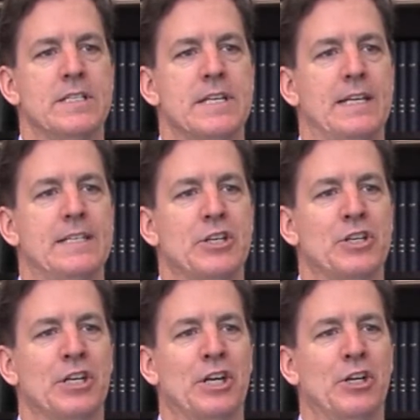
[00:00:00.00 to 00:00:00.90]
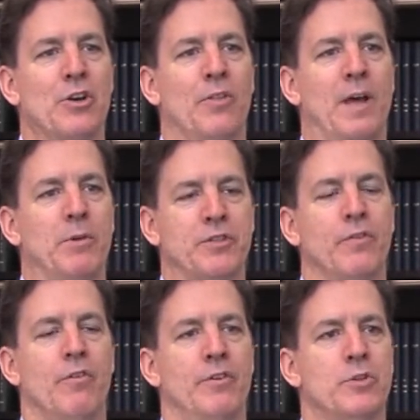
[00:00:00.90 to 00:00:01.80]
sanitation can go that much
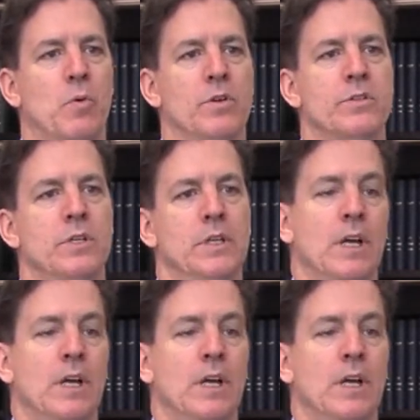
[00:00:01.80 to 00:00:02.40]
further towards